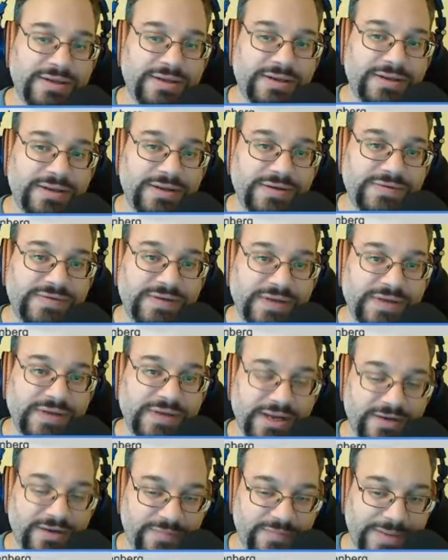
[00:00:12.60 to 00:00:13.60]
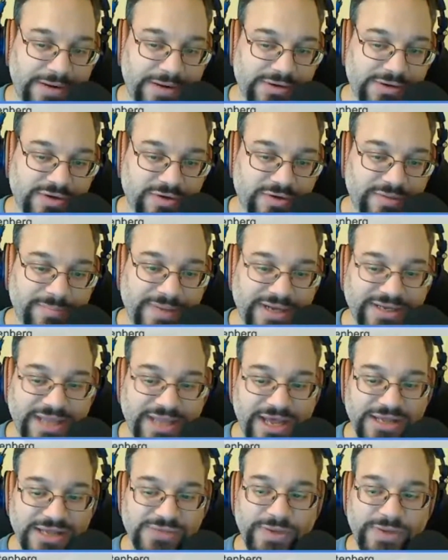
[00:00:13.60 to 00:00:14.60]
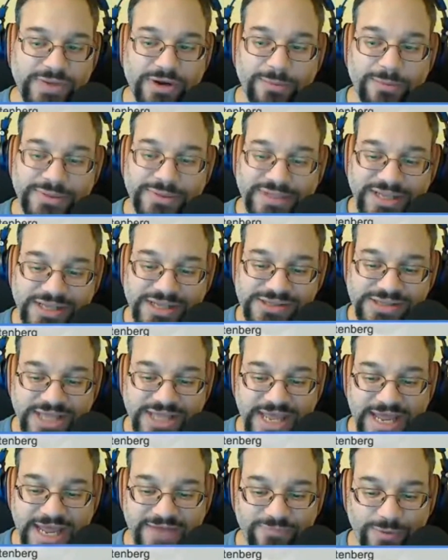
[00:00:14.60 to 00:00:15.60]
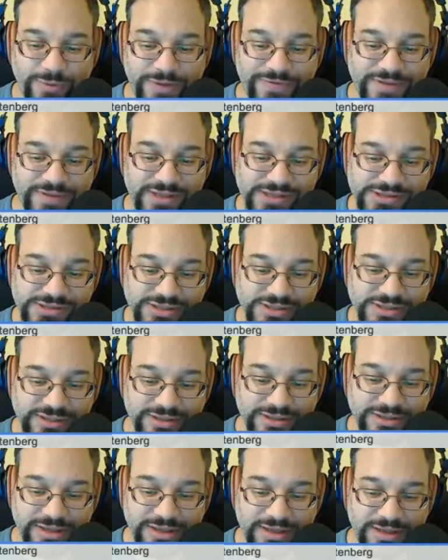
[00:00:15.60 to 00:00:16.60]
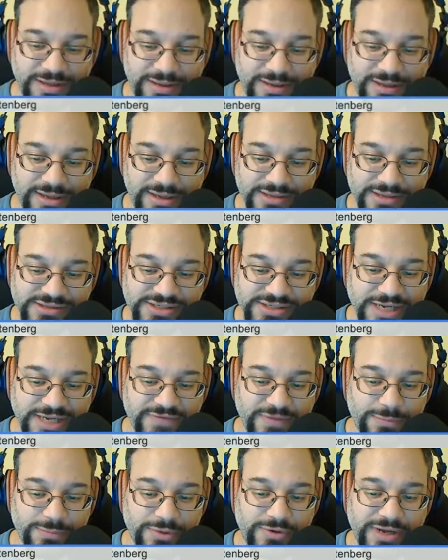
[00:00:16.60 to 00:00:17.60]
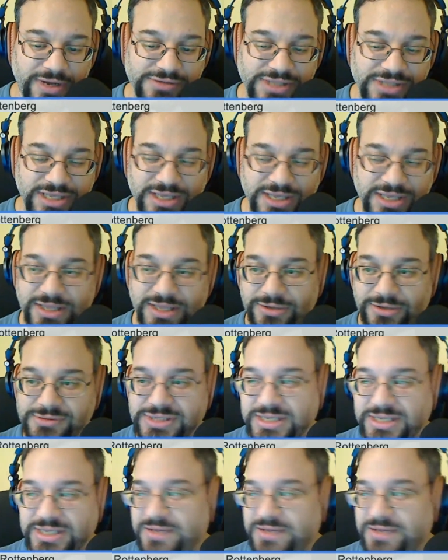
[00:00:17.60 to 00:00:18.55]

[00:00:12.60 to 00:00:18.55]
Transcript: Tonight on the PowerScripting podcast, we are pleased to have with us Stephen Murawski. Hello, Steve.